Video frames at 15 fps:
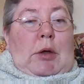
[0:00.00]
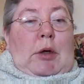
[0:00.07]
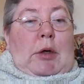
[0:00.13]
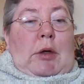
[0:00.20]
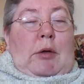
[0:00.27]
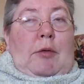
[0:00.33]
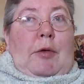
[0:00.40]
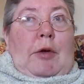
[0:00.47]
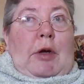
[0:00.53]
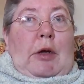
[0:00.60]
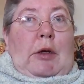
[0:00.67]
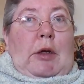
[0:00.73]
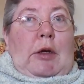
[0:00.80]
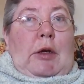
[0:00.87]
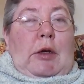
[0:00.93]
And in
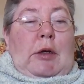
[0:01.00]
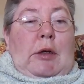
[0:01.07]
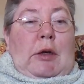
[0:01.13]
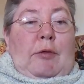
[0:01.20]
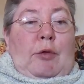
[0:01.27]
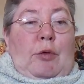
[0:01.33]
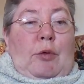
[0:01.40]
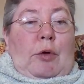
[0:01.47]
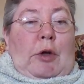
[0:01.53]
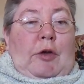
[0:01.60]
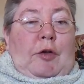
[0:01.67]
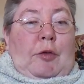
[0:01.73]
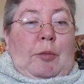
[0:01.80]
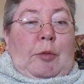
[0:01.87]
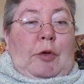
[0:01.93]
fact, I didn't have an
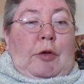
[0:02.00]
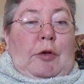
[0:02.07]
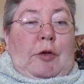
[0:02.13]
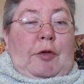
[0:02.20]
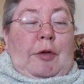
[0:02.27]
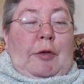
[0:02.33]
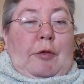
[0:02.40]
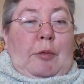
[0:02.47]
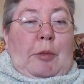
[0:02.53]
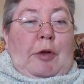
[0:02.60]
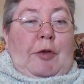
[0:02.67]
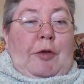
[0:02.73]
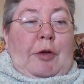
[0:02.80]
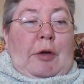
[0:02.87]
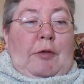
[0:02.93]
orgasm until several
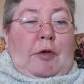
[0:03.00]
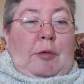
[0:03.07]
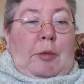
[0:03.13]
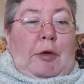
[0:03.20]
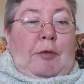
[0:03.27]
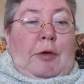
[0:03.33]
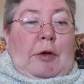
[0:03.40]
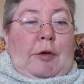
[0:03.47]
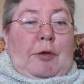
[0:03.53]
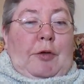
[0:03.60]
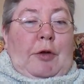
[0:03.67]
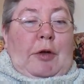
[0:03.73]
months after my father's